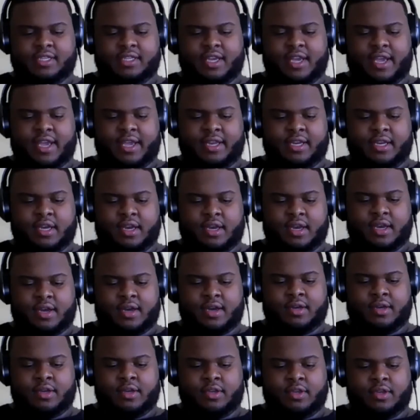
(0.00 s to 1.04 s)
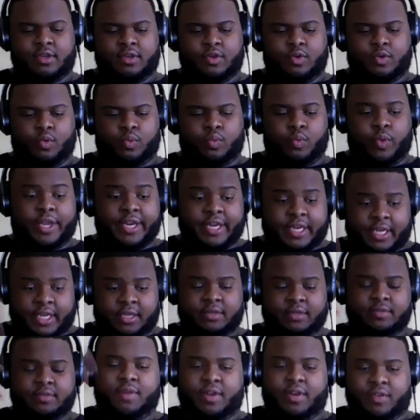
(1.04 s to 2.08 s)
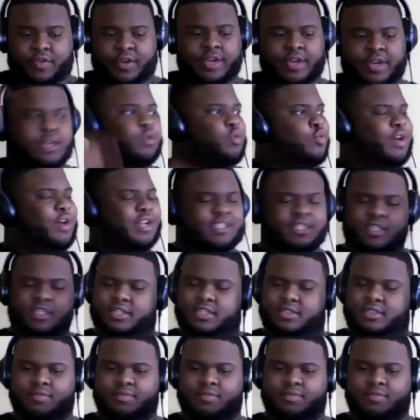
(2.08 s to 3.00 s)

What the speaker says: and Whitney, my friend, who I just